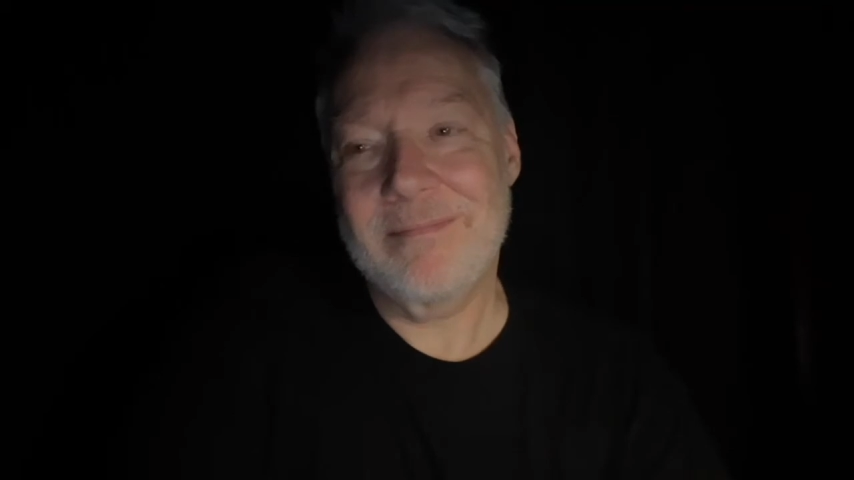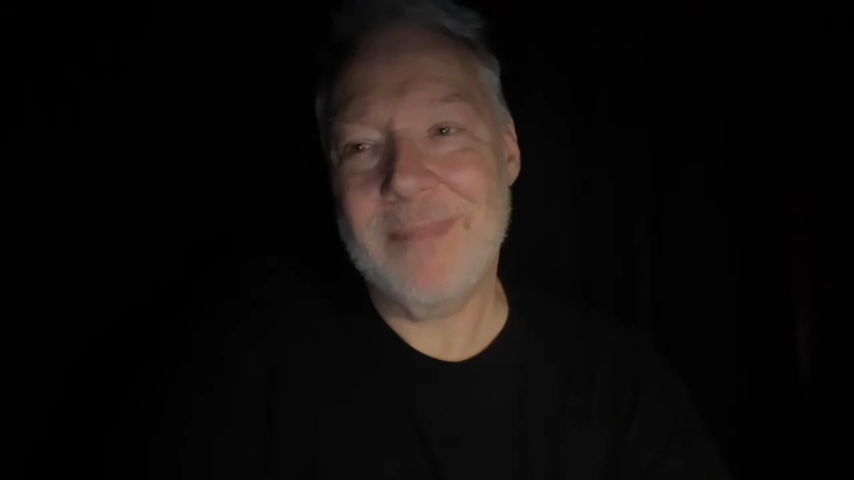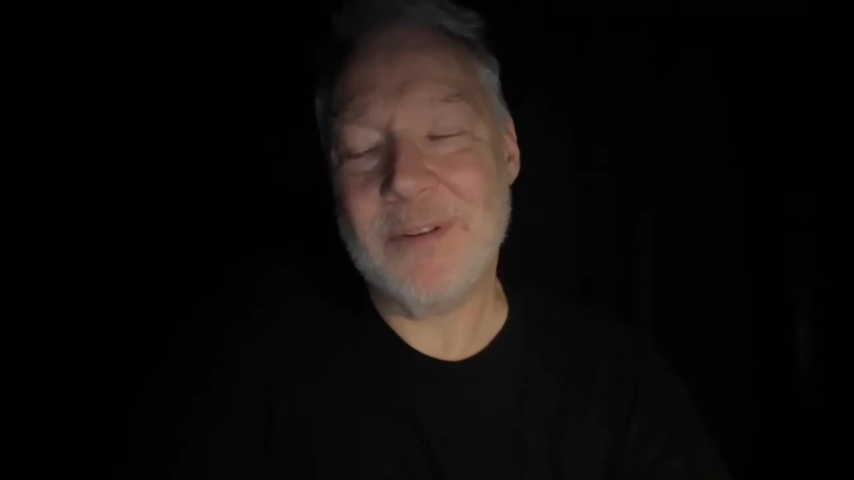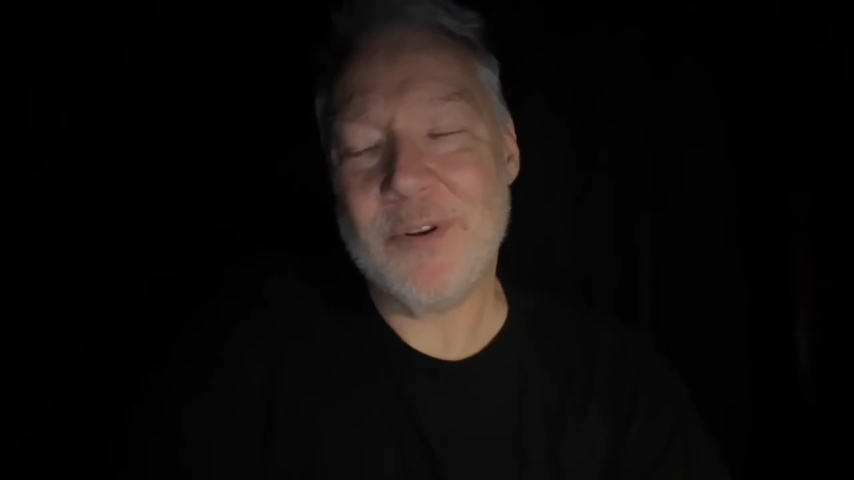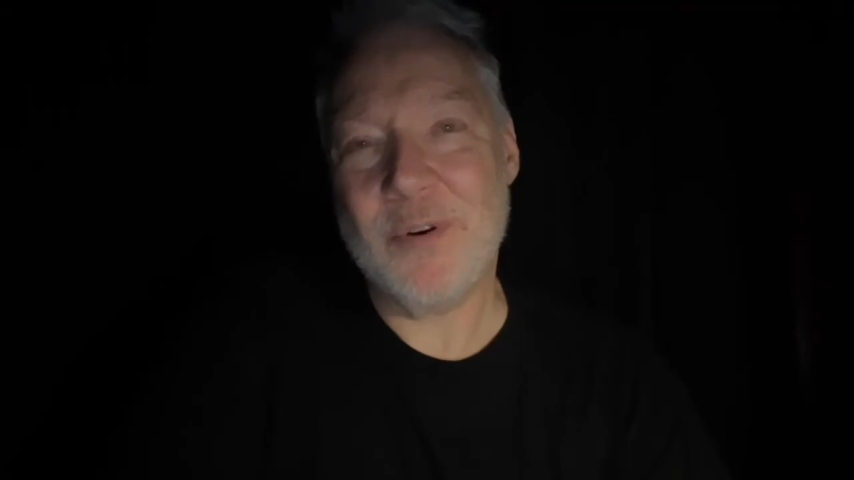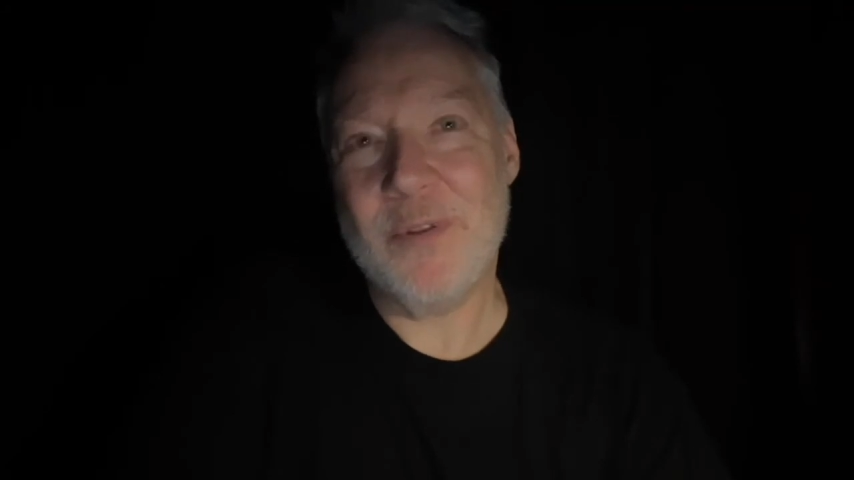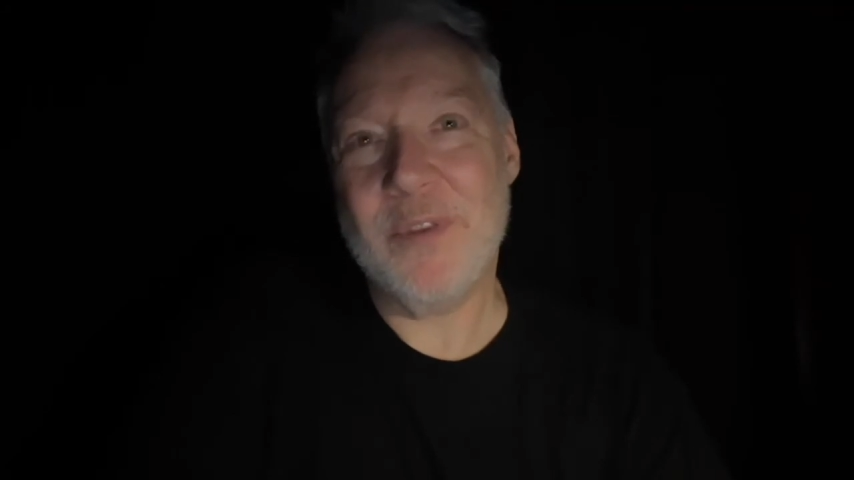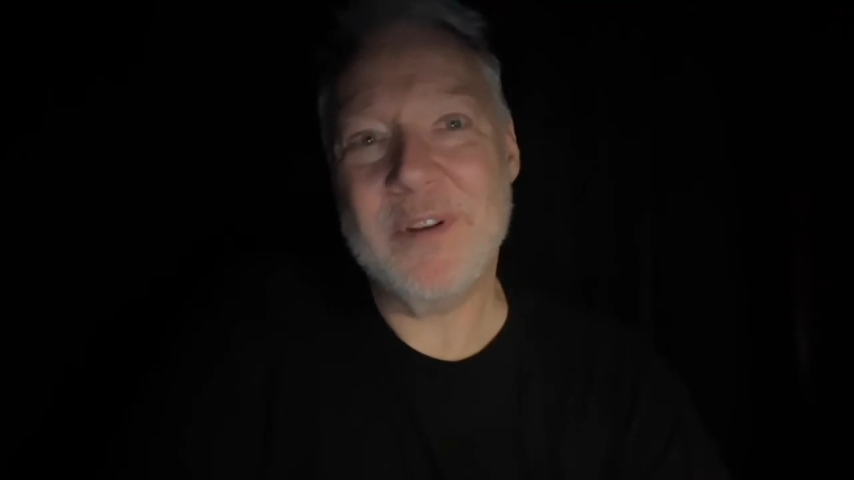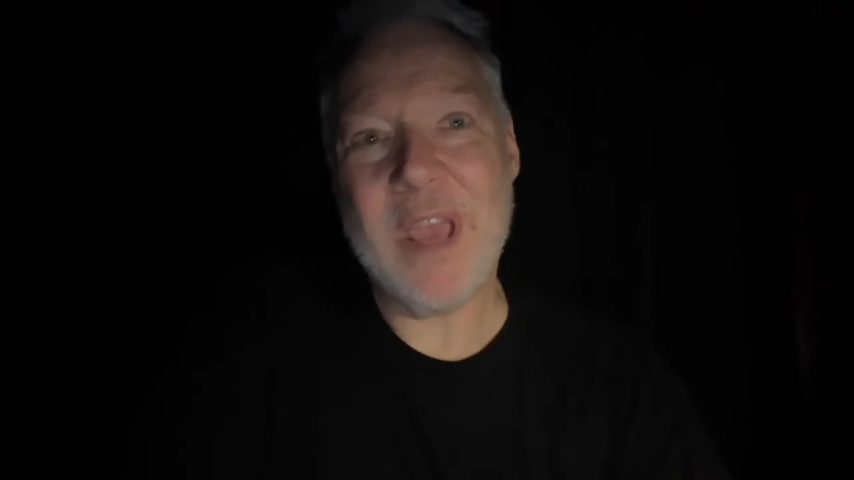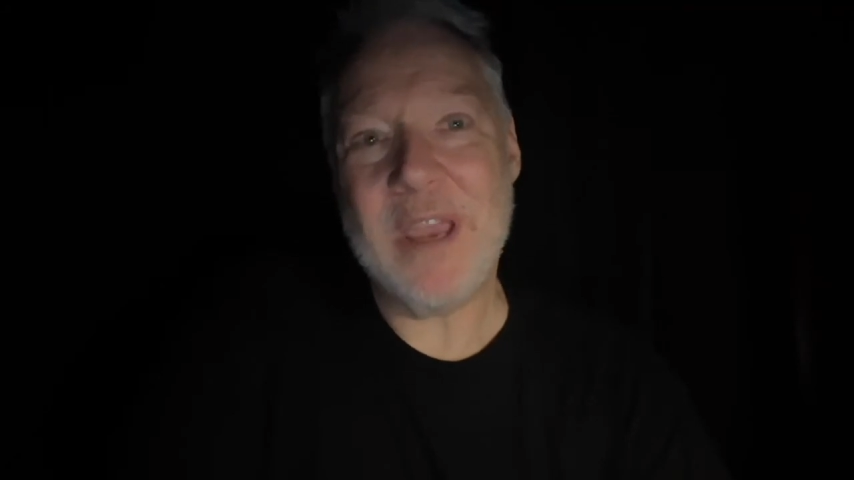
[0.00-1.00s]
that turned the
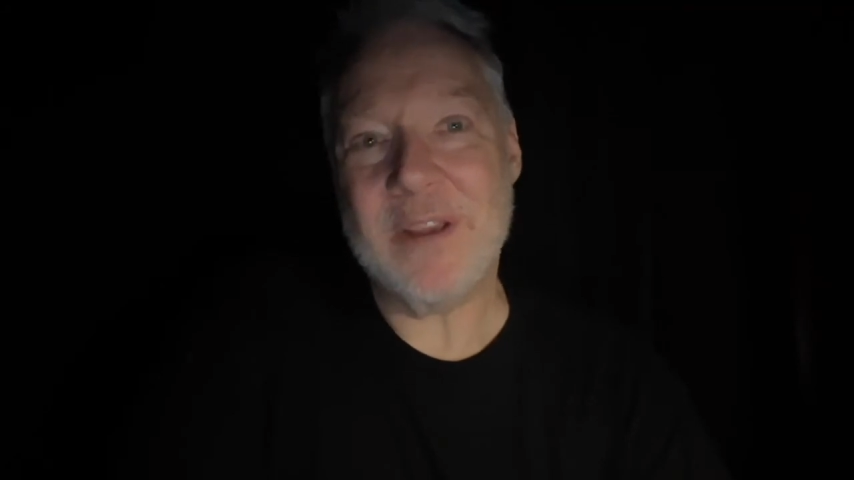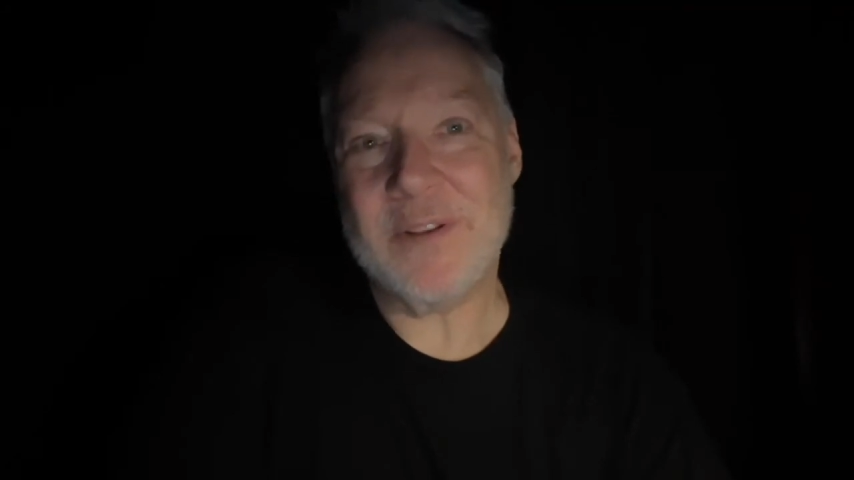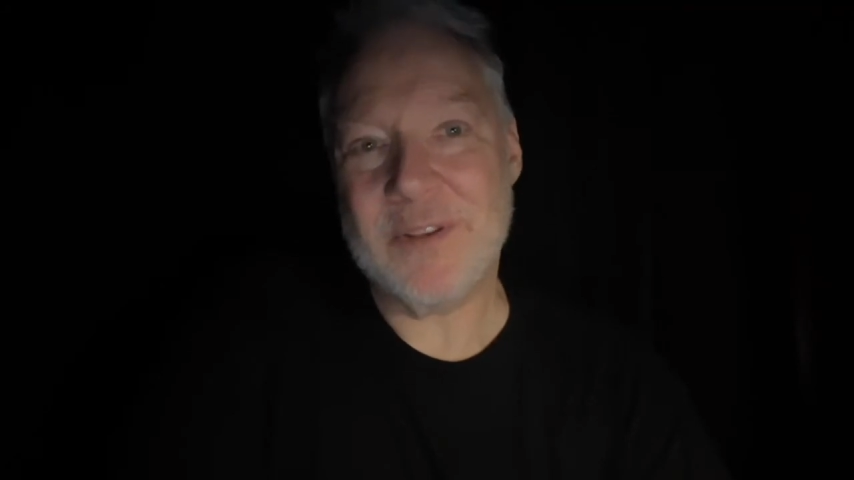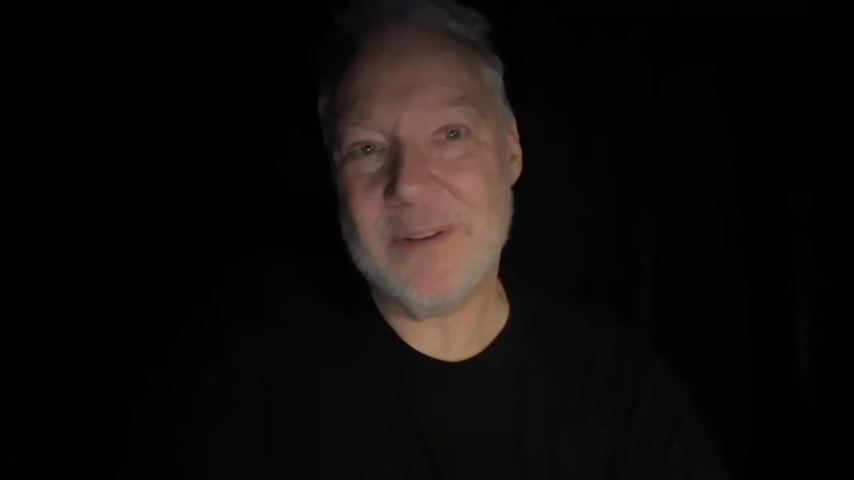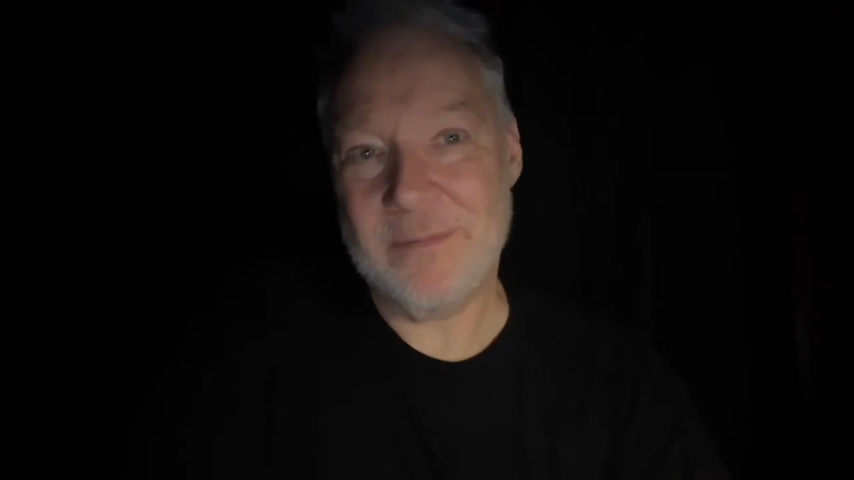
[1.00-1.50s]
days,